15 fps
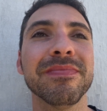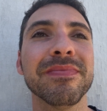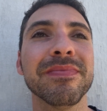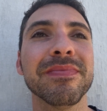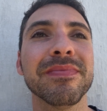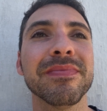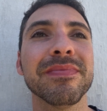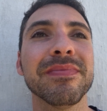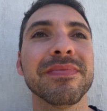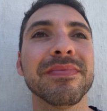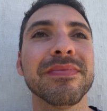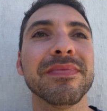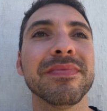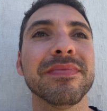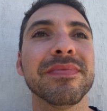
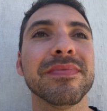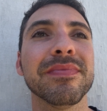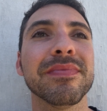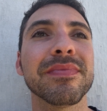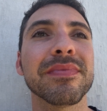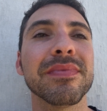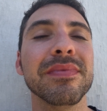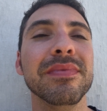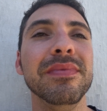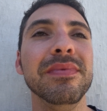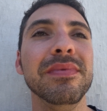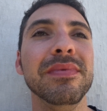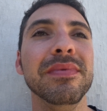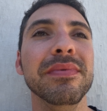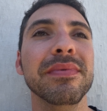
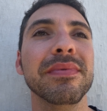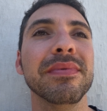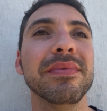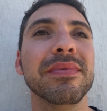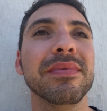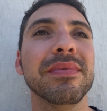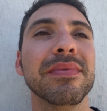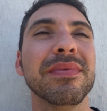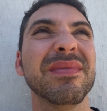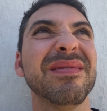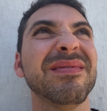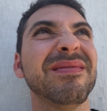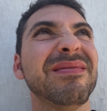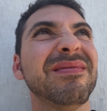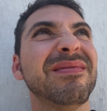
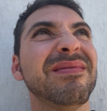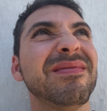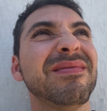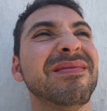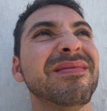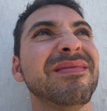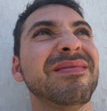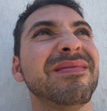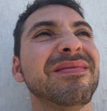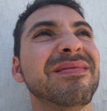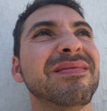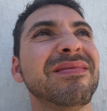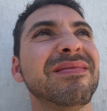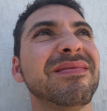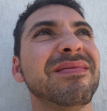
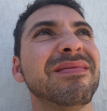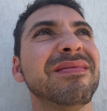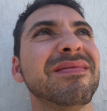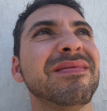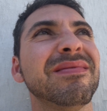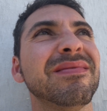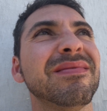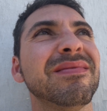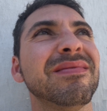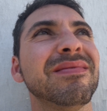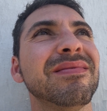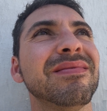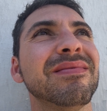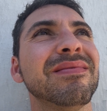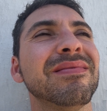
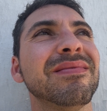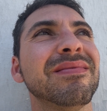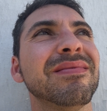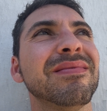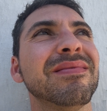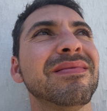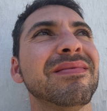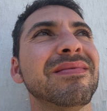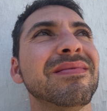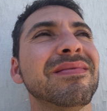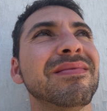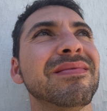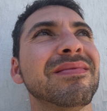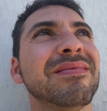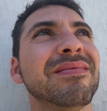
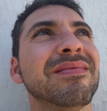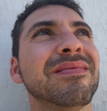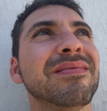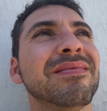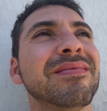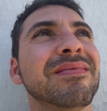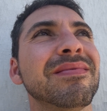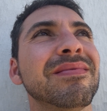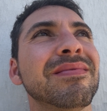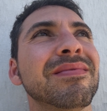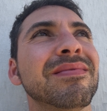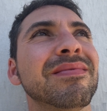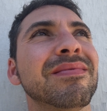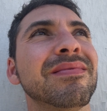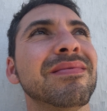
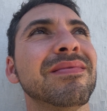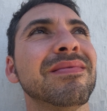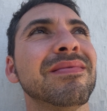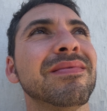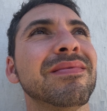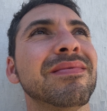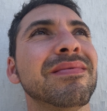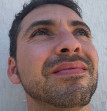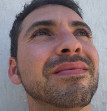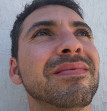(no one is talking)